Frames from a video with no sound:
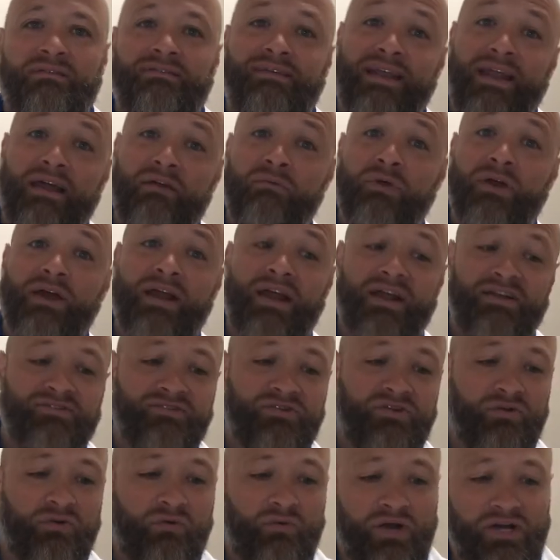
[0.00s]
Today we're going to
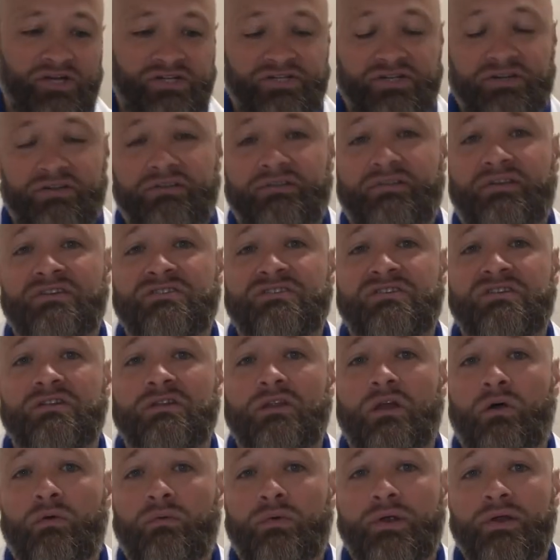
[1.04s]
answer the question, does
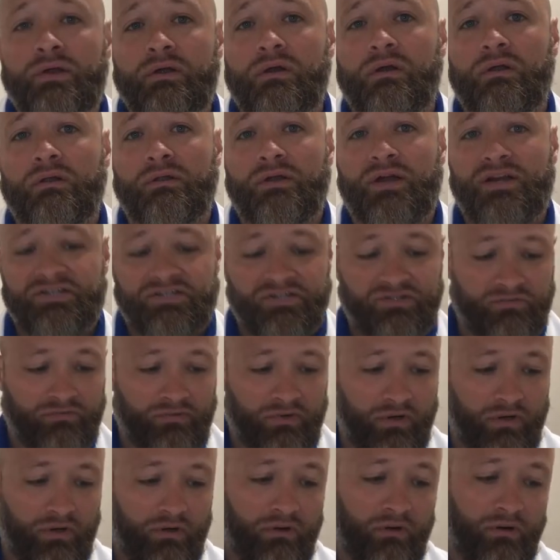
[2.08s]
lowering
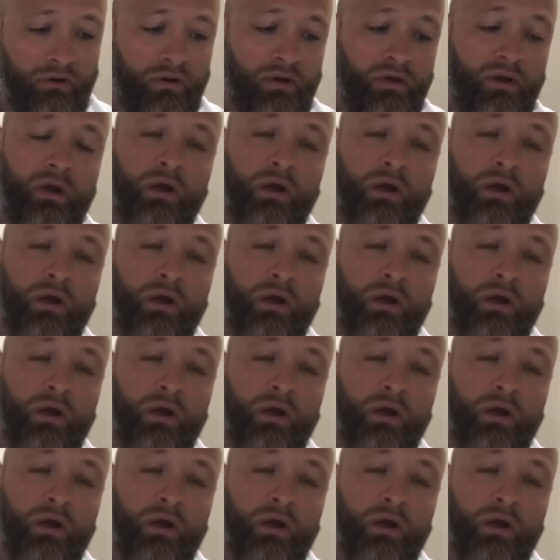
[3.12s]
cholesterol